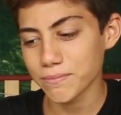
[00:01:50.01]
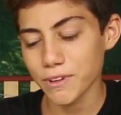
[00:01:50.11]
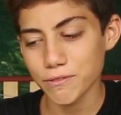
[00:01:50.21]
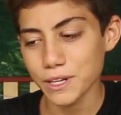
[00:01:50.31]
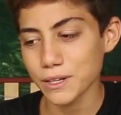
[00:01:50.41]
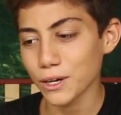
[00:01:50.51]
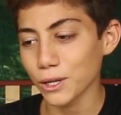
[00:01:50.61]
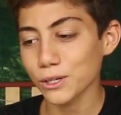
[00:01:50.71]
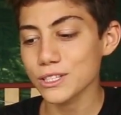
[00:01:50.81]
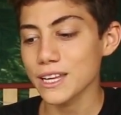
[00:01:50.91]

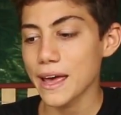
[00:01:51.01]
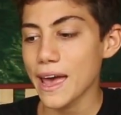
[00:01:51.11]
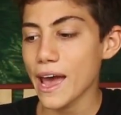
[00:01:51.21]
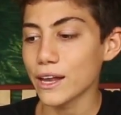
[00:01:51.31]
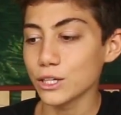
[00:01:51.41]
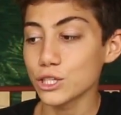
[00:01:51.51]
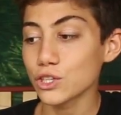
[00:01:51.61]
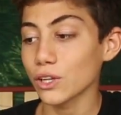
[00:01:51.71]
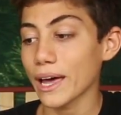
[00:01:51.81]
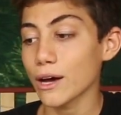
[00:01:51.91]
$15, and it just
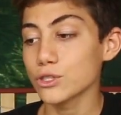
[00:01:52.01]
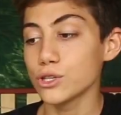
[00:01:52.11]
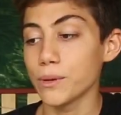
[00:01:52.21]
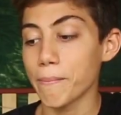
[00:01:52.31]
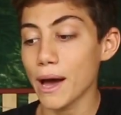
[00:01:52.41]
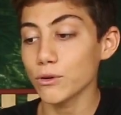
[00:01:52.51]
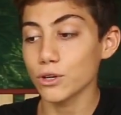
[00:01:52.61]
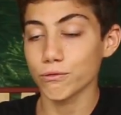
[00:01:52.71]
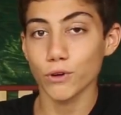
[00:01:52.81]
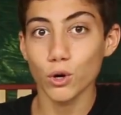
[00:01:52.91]
allows you to mount
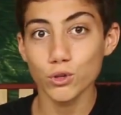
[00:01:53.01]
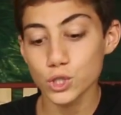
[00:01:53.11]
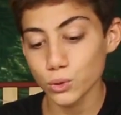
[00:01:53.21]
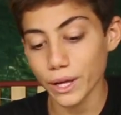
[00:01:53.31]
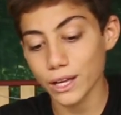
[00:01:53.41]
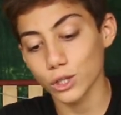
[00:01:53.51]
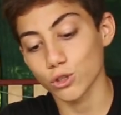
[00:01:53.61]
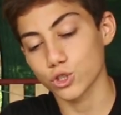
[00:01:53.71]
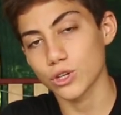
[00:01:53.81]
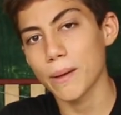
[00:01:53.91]
your phone to like a
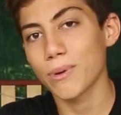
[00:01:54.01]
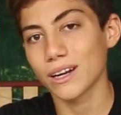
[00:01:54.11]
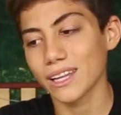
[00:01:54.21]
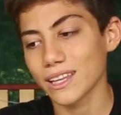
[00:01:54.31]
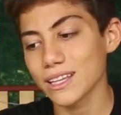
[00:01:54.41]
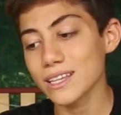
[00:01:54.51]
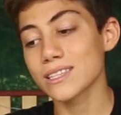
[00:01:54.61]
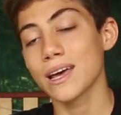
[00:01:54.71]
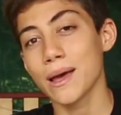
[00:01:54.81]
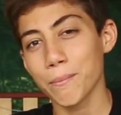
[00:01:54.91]
little tripod like this.